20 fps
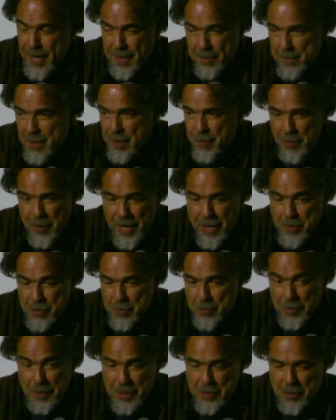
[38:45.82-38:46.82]
And my
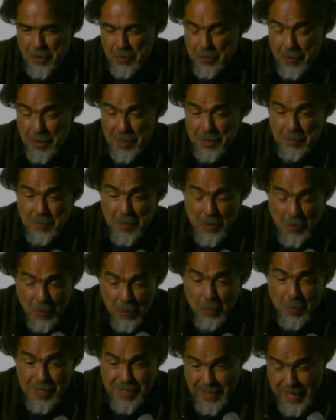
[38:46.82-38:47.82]
relation with this country has been
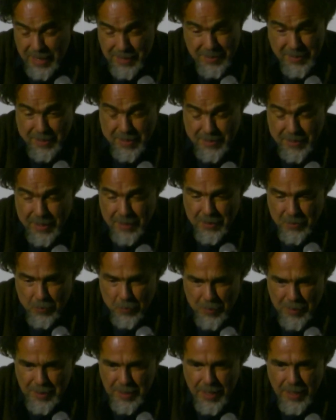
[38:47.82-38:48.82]
always, as I
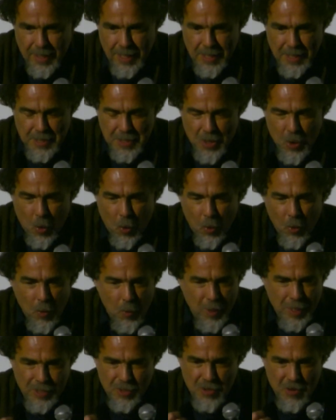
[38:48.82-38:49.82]
always said, is
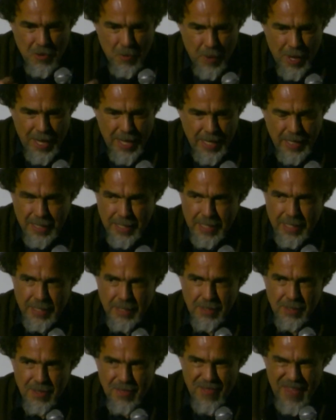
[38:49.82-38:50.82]
always great
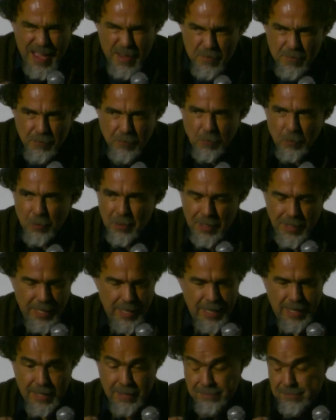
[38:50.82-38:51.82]
and
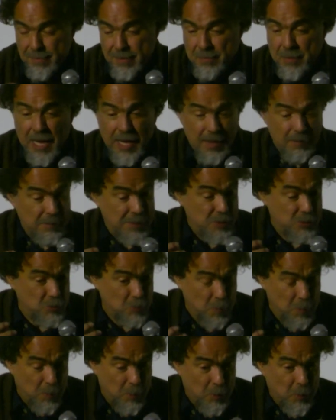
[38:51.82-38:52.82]
thankful, and I have been
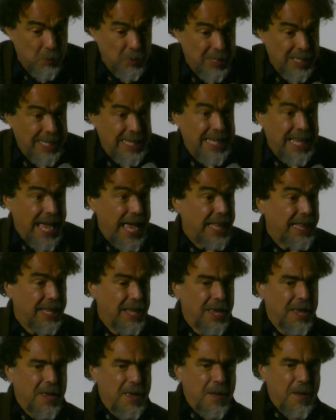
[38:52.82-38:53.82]
support and
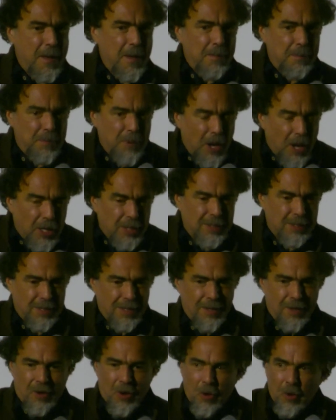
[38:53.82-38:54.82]
that.
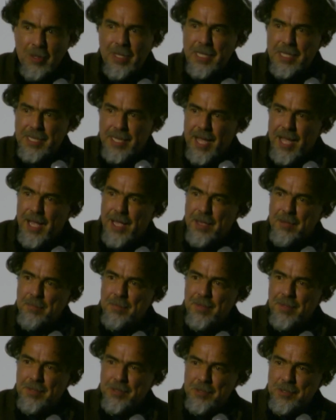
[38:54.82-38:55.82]
But all the
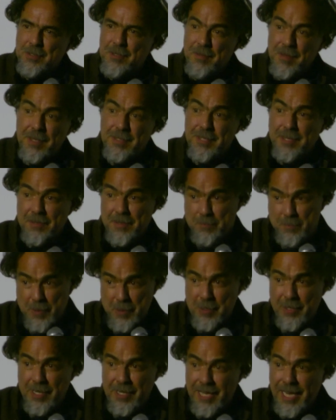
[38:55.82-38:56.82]
time, there's things, and
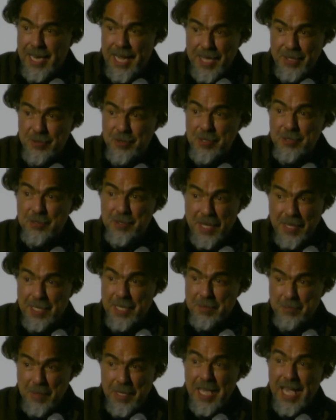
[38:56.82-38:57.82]
especially in the last years,
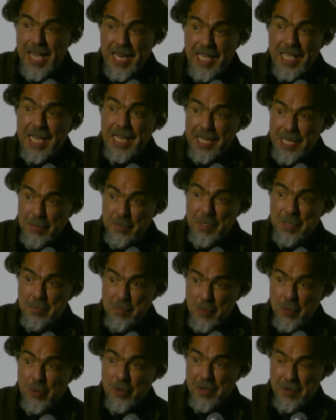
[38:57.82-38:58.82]
that has been getting a little
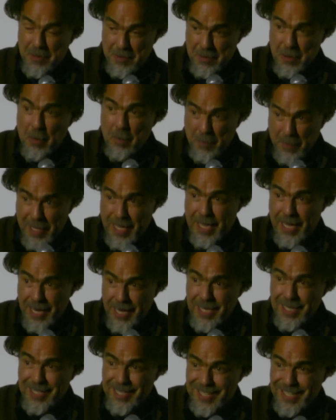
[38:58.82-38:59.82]
bit more
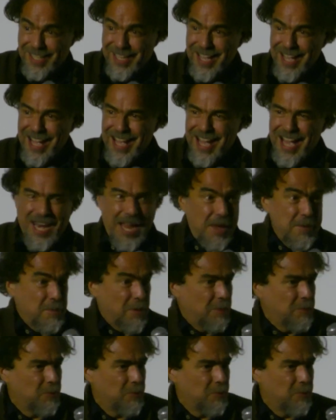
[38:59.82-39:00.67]
complicated. And